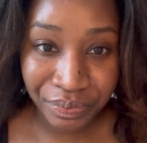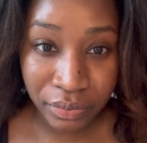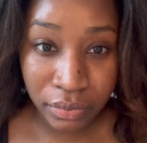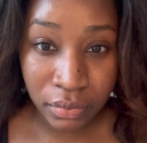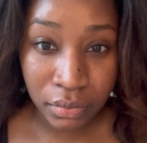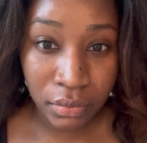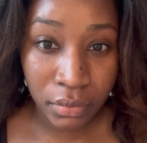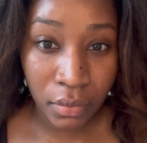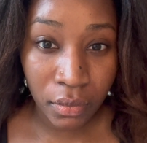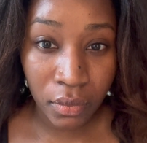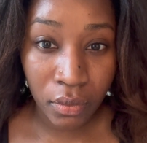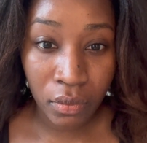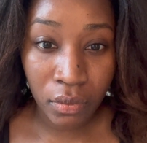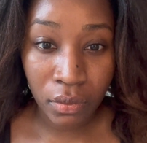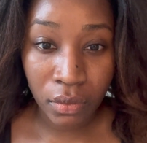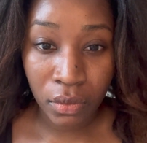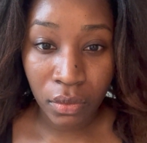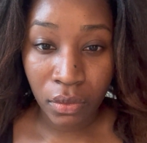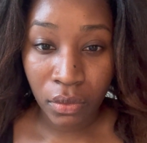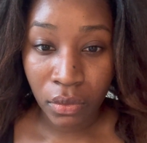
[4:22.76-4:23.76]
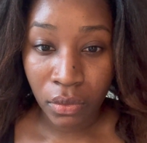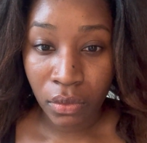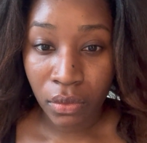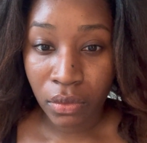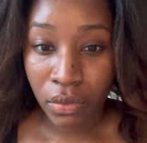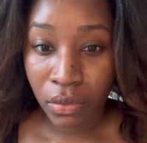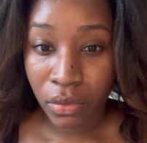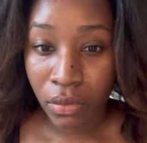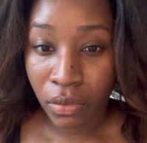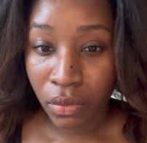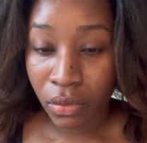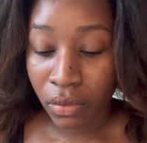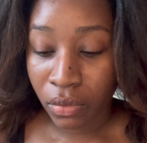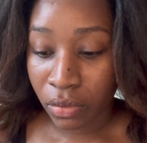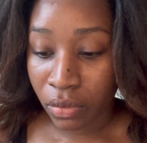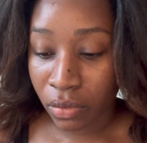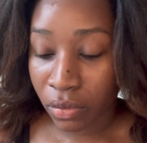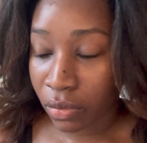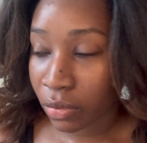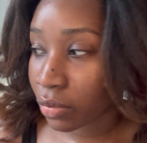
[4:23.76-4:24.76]

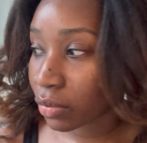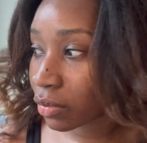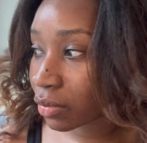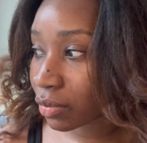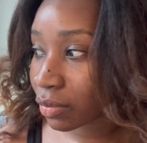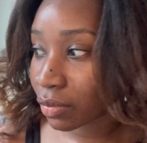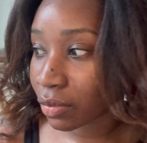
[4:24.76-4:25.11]
Nobody speaks.